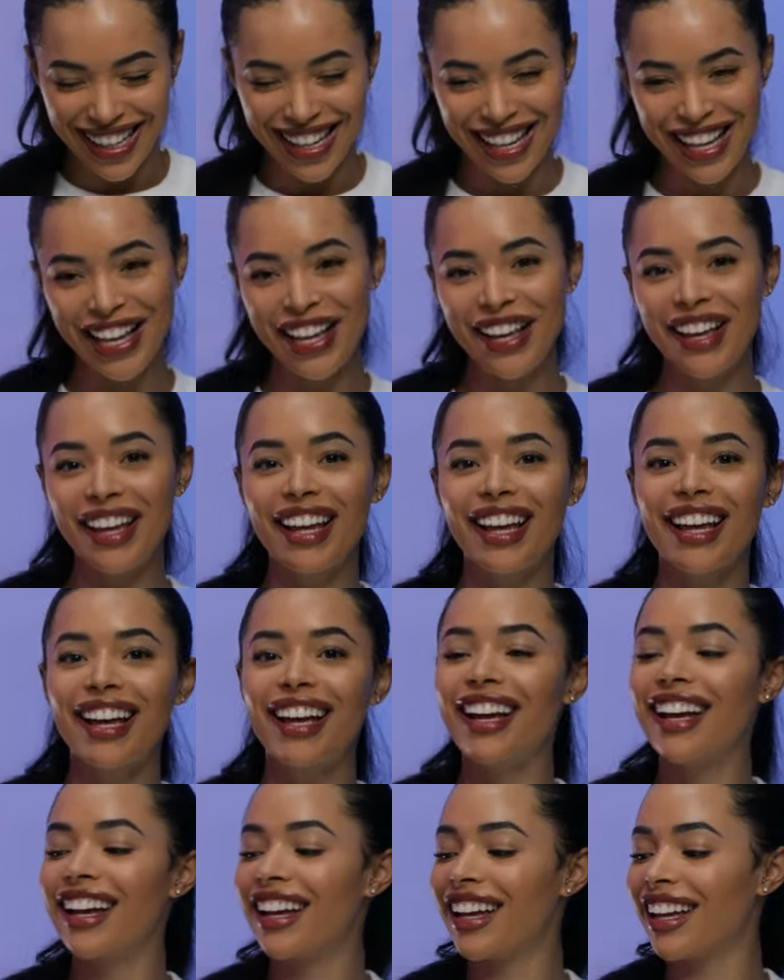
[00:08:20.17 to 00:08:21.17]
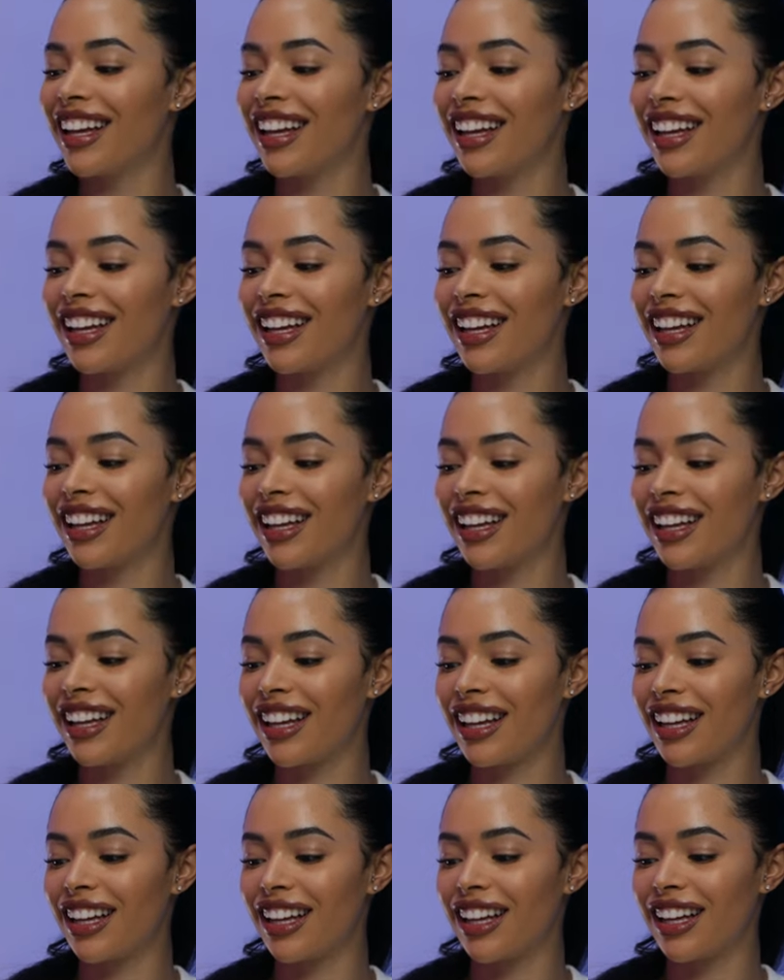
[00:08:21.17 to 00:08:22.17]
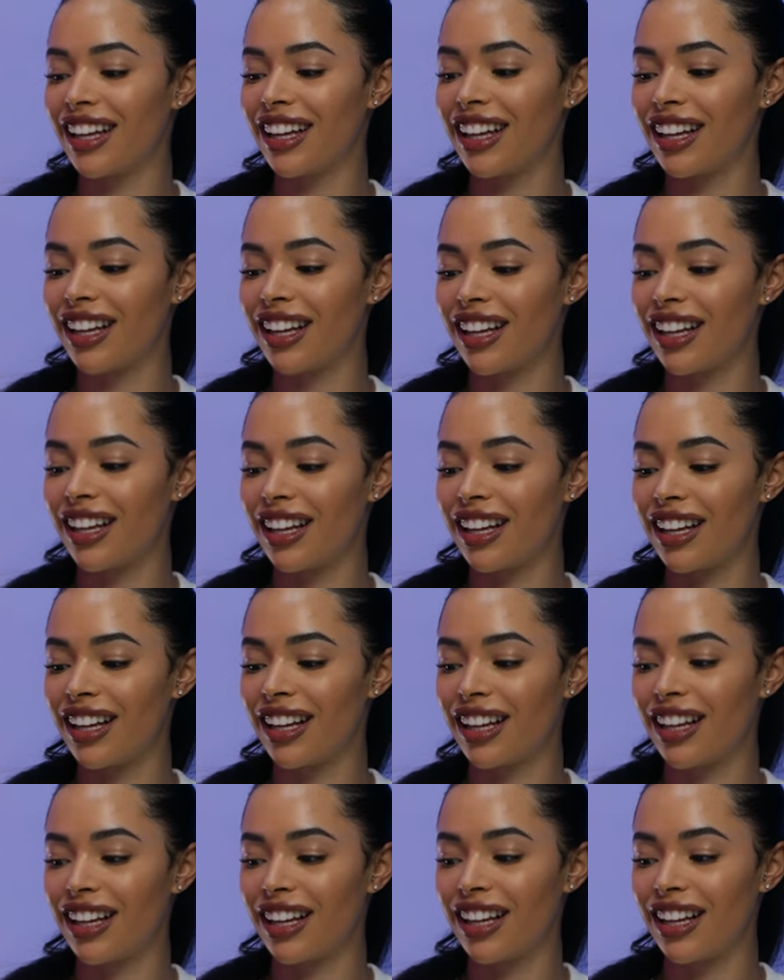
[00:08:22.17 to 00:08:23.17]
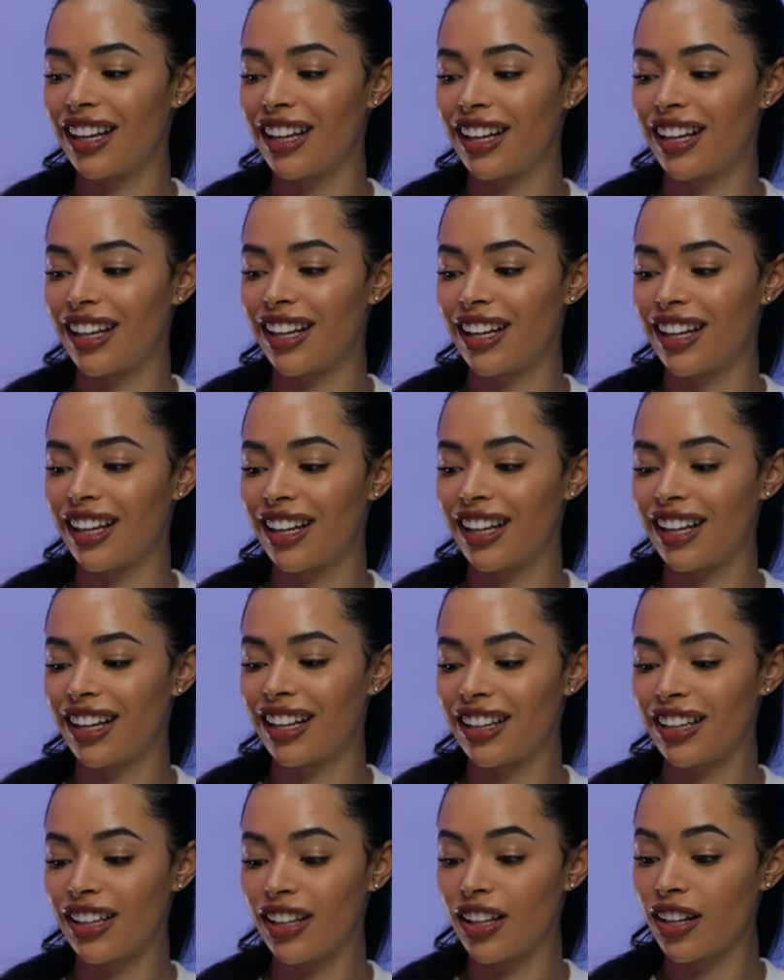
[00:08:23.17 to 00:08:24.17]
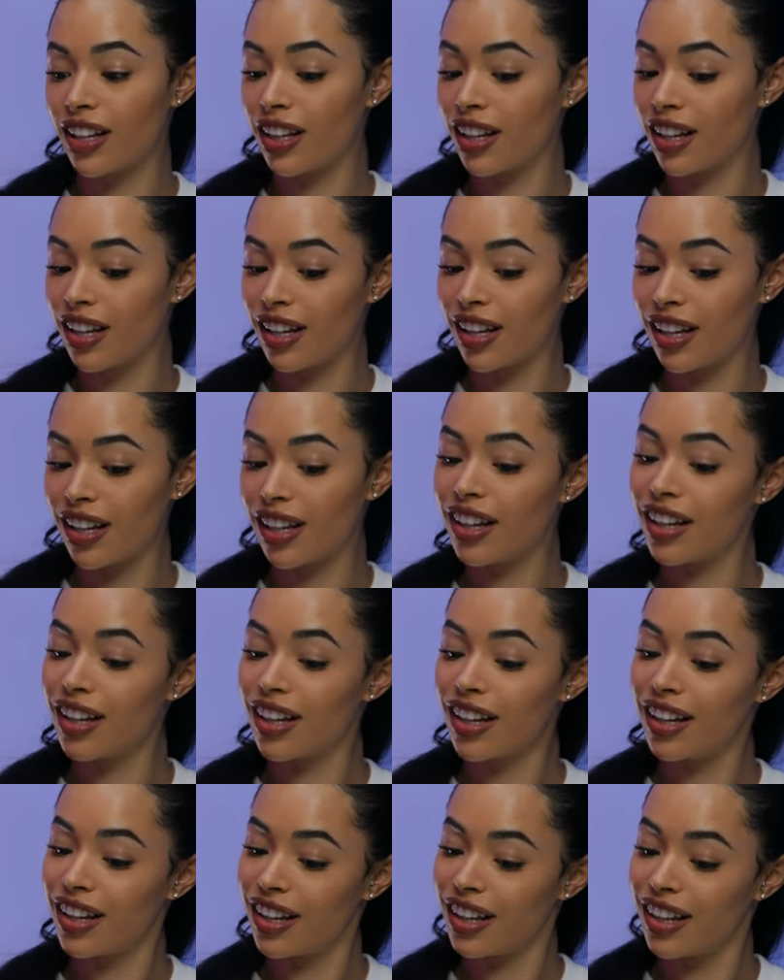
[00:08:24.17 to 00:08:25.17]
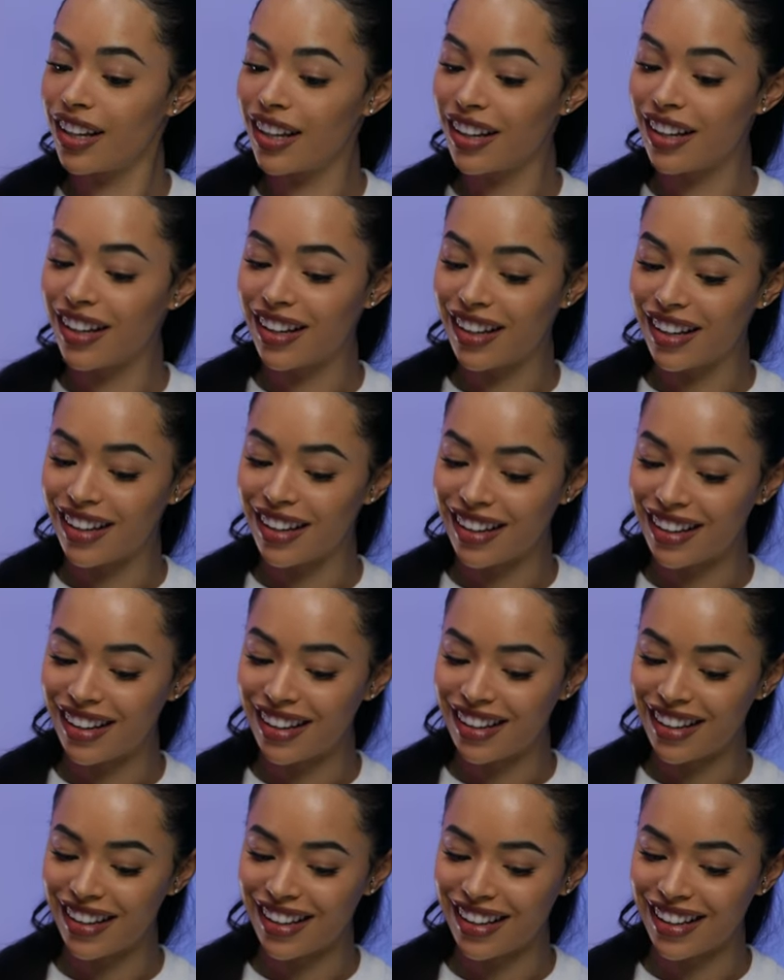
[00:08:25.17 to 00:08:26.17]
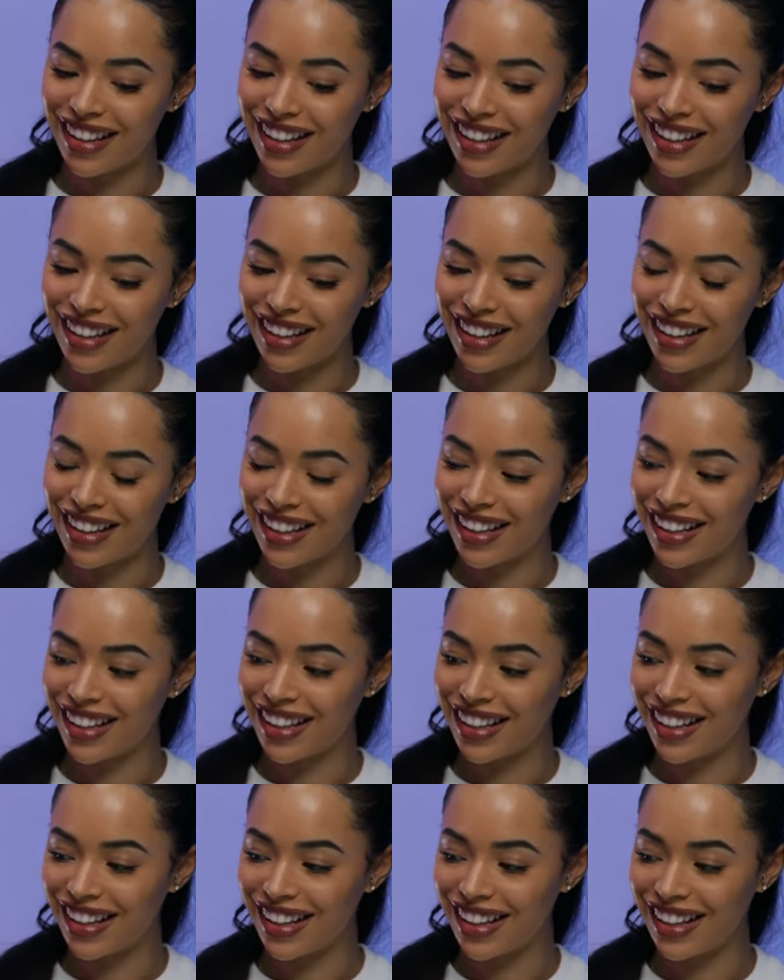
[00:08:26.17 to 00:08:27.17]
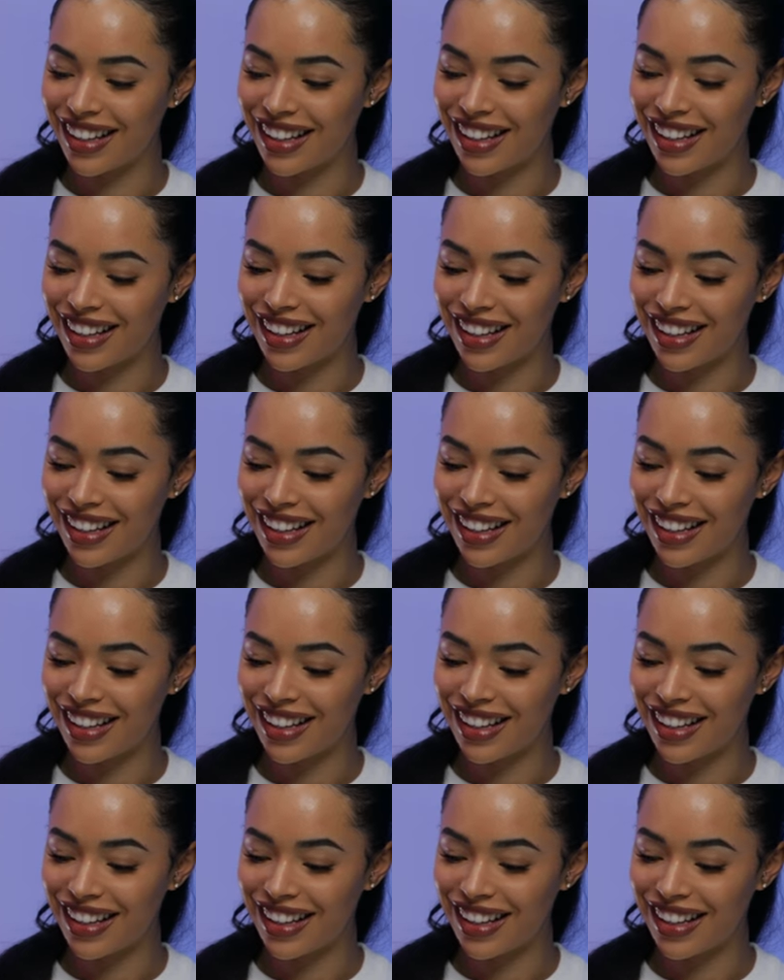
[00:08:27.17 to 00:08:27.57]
(not speaking)